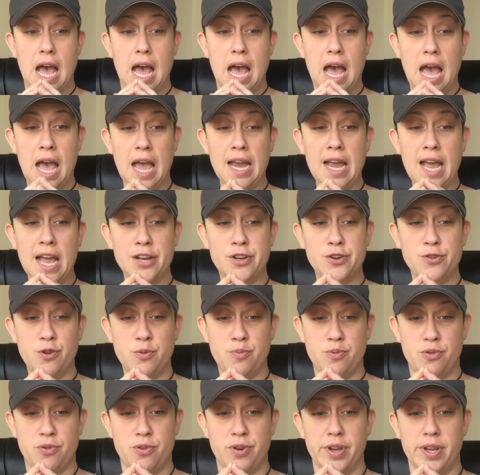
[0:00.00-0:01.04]
I got to a
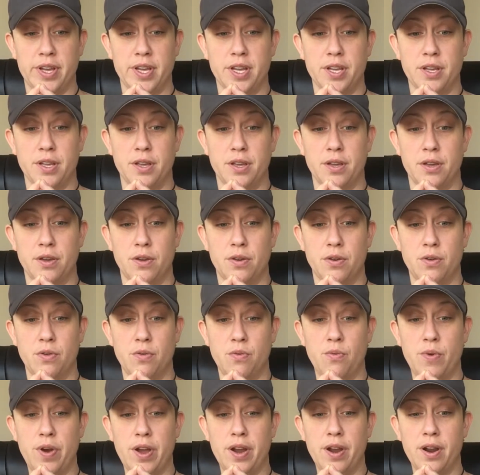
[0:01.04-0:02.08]
point
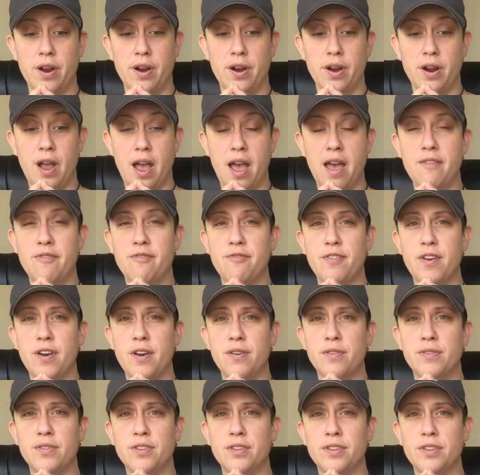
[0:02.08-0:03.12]
where I
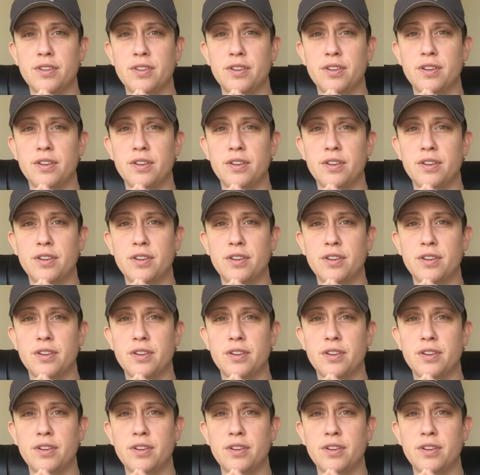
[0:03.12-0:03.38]
felt